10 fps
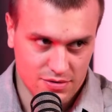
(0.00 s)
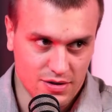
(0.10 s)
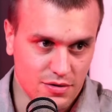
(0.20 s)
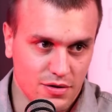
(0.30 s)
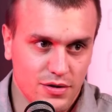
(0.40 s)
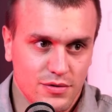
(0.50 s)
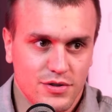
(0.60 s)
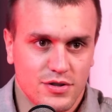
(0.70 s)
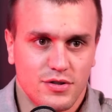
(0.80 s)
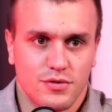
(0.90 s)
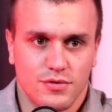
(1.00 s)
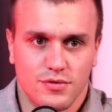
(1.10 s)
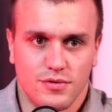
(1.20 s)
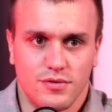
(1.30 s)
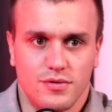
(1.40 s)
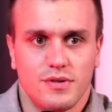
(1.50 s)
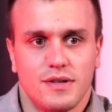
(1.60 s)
the conclusion to